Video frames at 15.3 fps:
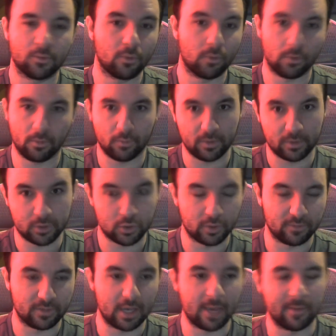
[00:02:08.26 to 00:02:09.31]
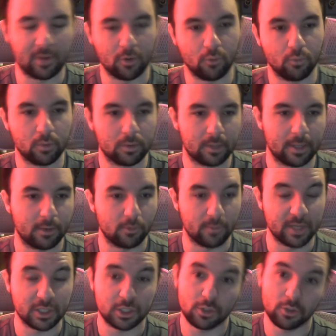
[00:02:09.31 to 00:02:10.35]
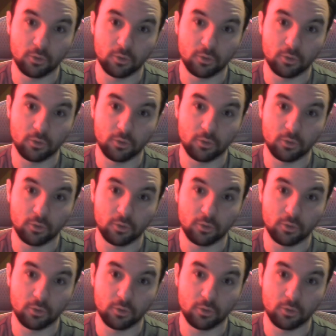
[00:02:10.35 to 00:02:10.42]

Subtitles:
or with Triff Gaming, who we'll later mention,